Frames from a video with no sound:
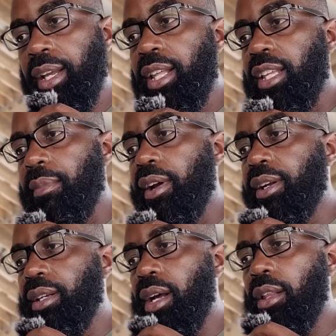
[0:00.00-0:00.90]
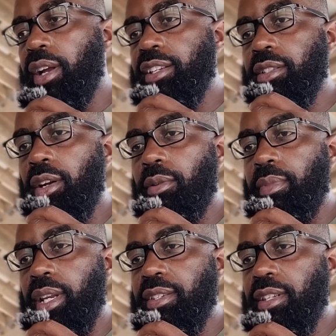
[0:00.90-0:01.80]
The American dollar has long
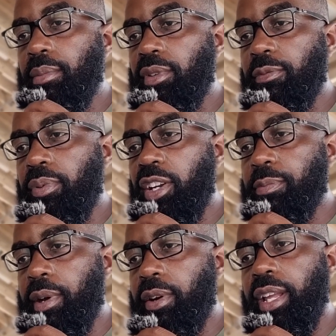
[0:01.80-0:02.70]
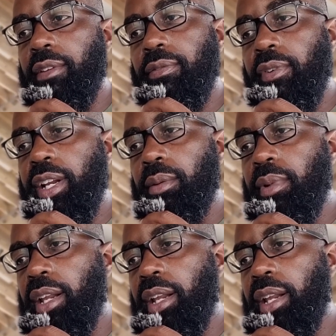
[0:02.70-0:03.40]
been a symbol of prosperity and freedom,